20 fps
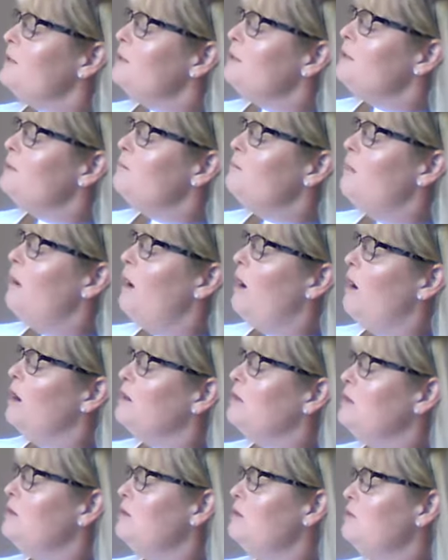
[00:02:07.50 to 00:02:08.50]

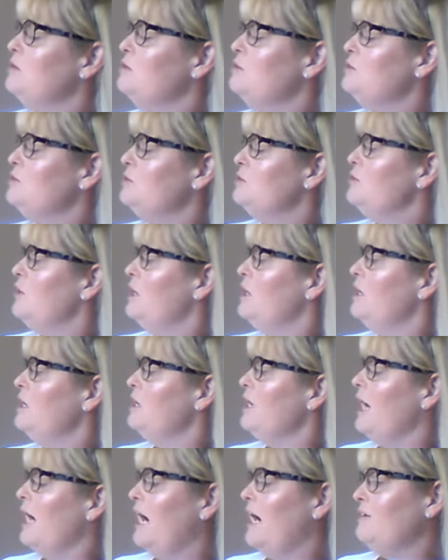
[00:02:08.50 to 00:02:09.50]
Mog looked through her
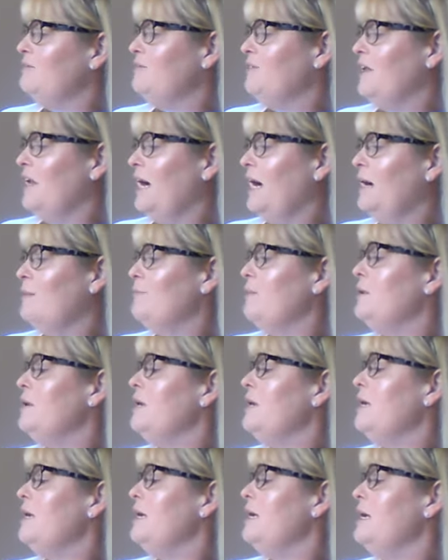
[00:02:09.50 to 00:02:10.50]
cat flap.
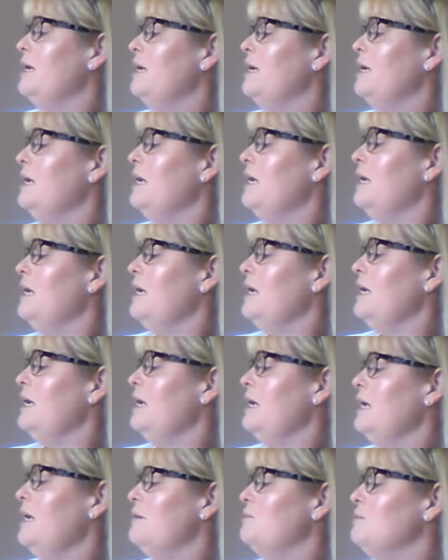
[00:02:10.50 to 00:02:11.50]

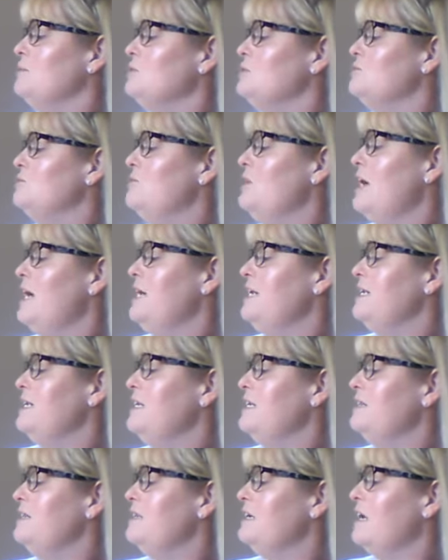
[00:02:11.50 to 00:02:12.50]
It was raining
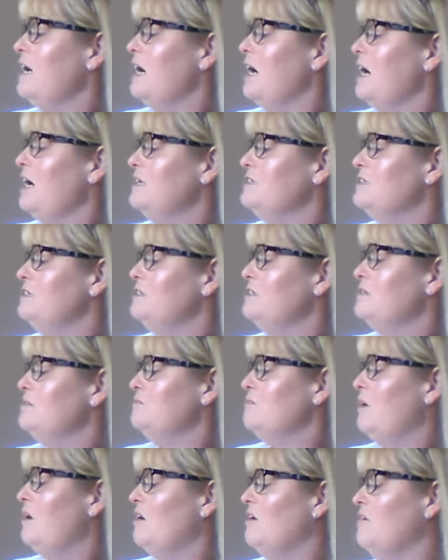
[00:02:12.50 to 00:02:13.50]
in the garden.
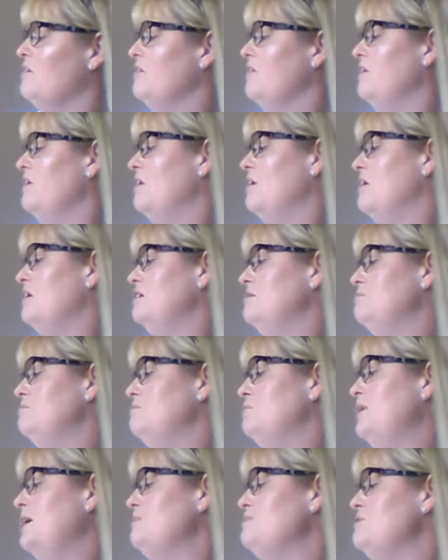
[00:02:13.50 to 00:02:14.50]
Mog thought,
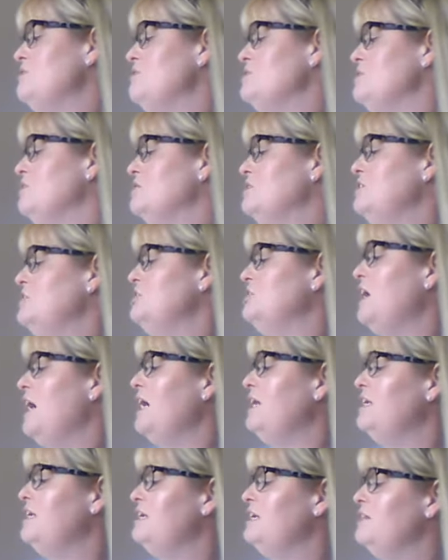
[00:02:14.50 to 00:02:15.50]
perhaps the sun is
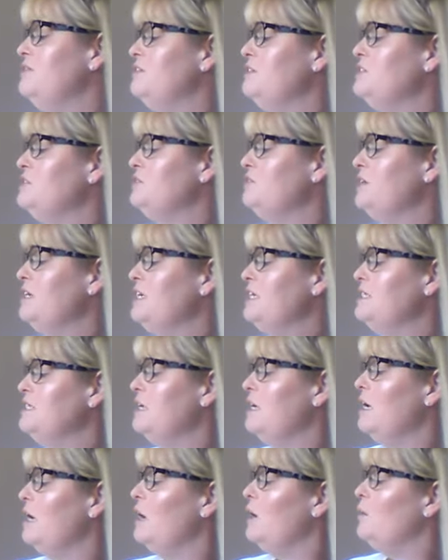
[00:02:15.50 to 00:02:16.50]
shining in the street.
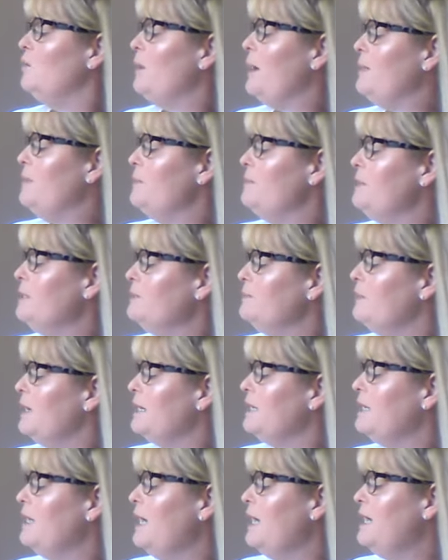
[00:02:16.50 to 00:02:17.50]
When the
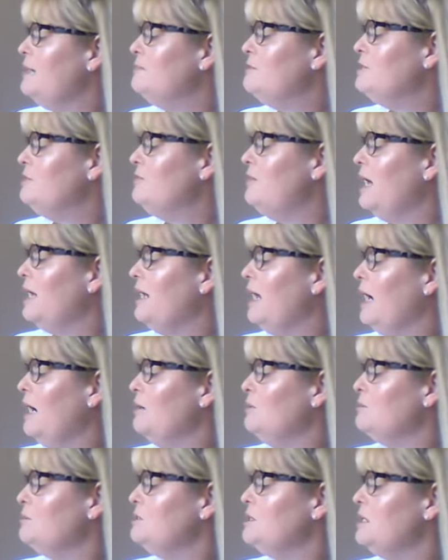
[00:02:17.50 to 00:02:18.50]
milkman came, she ran
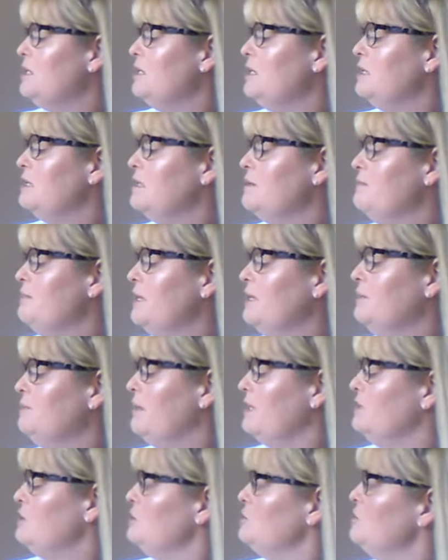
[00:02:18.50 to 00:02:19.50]
out. The
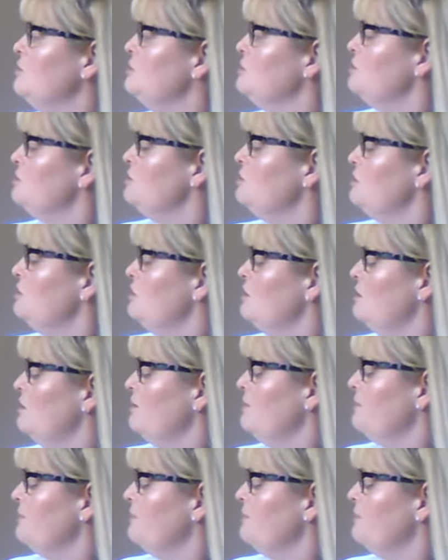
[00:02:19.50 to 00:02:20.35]
milkman shut the door.